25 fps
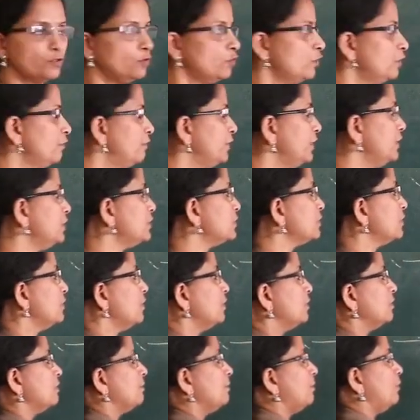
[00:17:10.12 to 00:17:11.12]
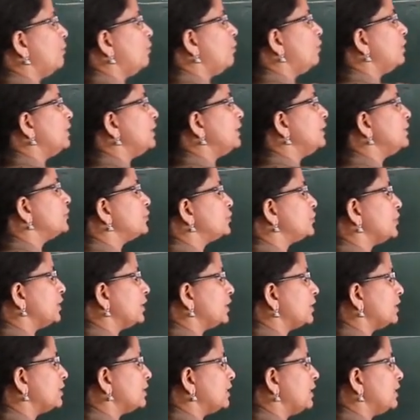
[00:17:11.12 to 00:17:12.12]
Always pole is
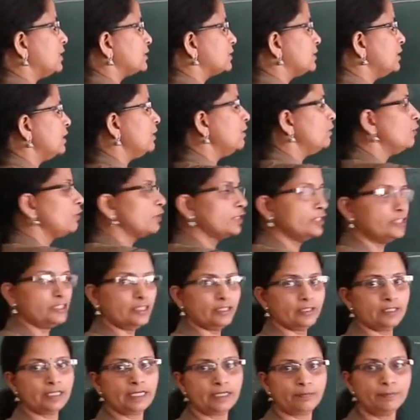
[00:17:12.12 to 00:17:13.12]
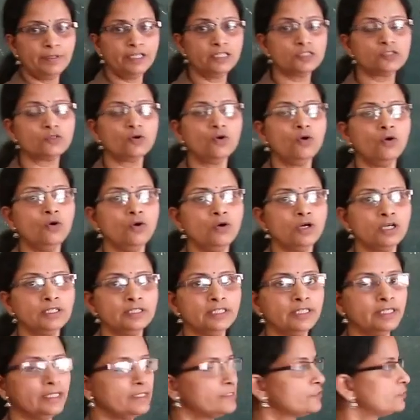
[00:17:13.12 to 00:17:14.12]
taken as the origin. That means all
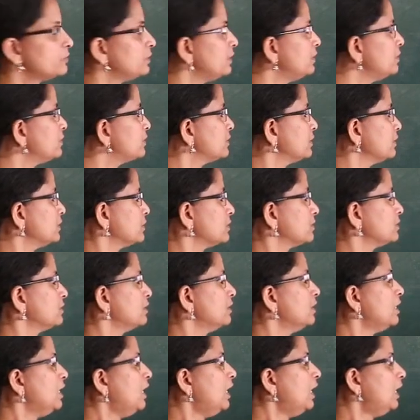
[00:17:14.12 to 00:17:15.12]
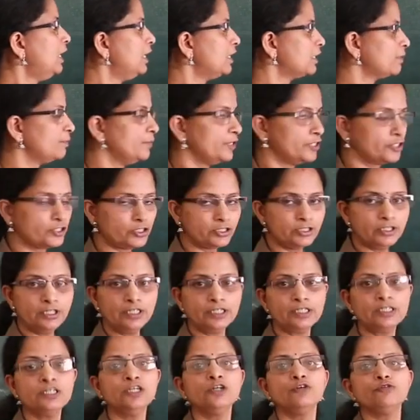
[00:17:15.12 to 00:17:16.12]
the distances are
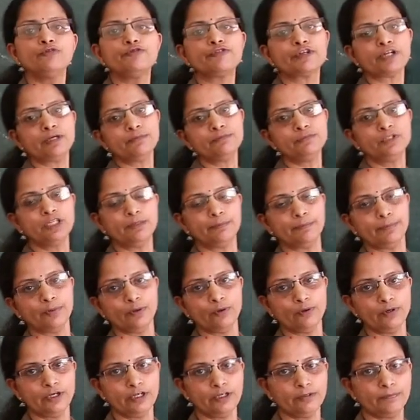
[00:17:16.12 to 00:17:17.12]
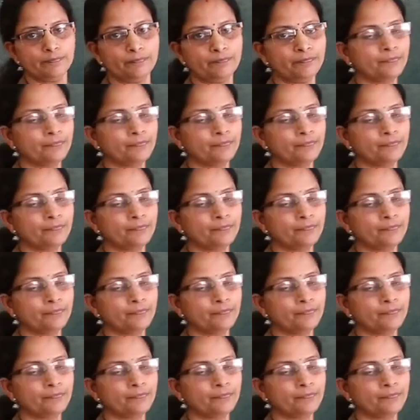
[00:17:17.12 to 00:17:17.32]
measured from the pole.